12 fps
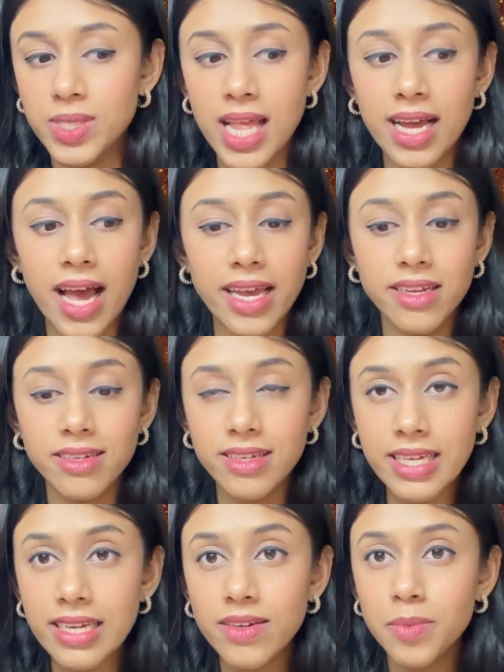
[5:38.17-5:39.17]
Like I
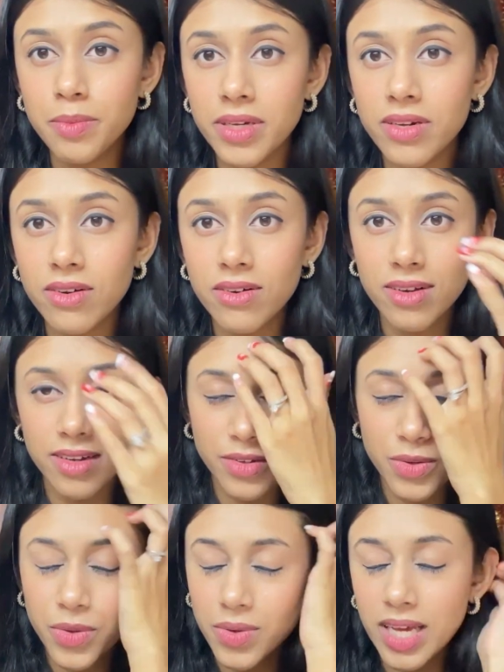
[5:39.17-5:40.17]
need a mirror,
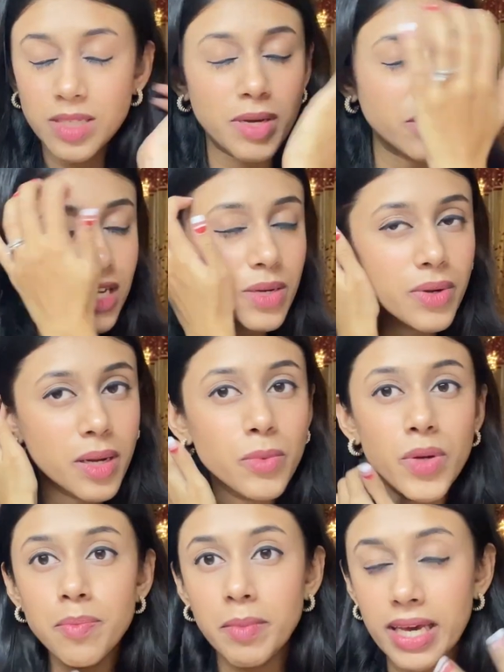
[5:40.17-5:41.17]
you know, like especially when I'm
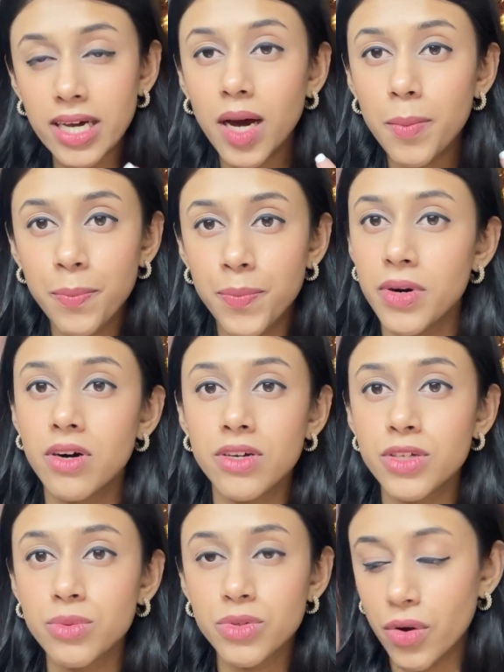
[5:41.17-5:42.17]
doing makeup
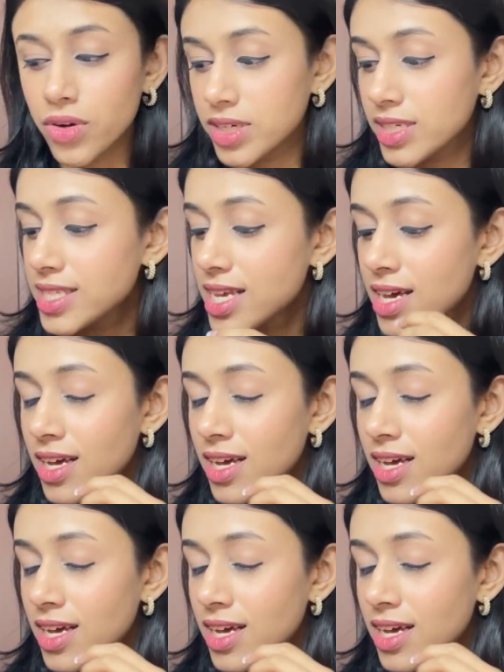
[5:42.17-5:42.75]
tutorials,